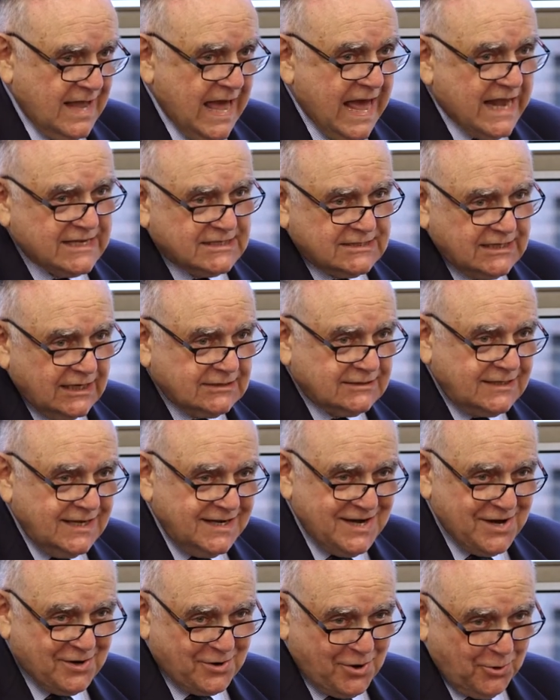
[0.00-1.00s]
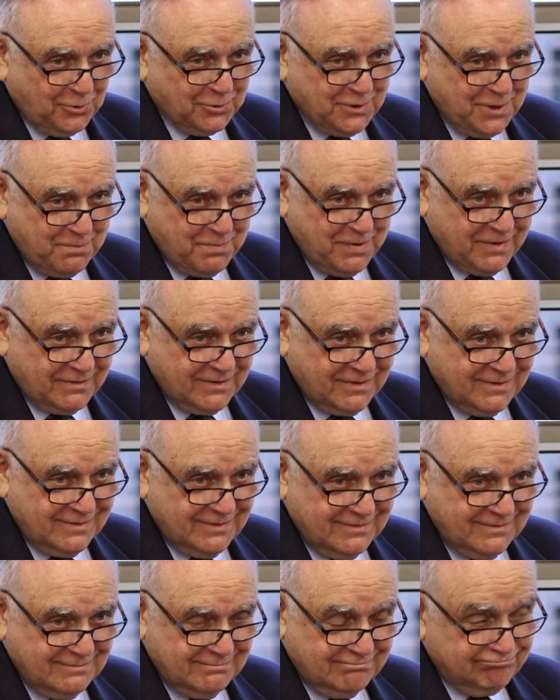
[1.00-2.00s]
had a 16-year holding period.
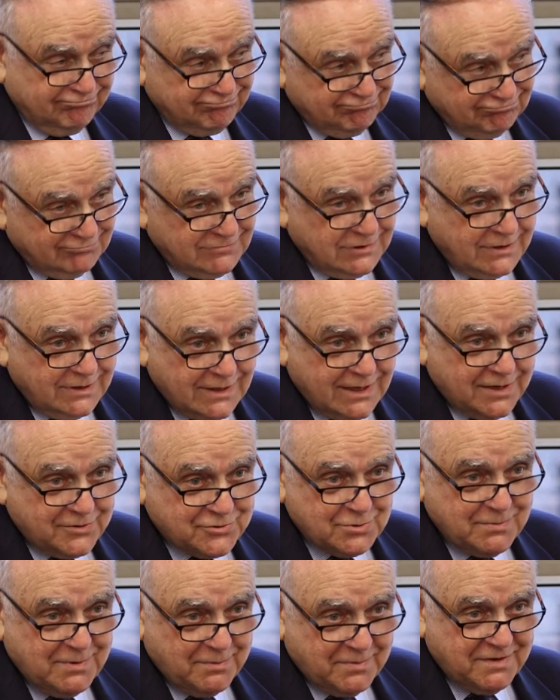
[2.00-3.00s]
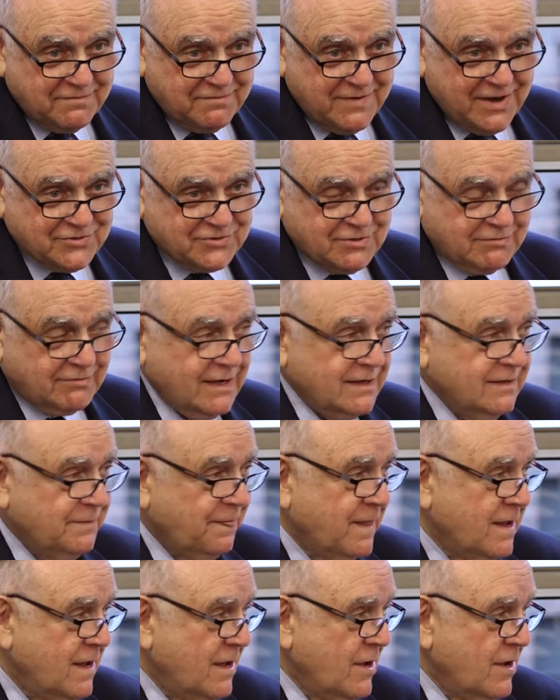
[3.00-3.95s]
You guys who an investor, right?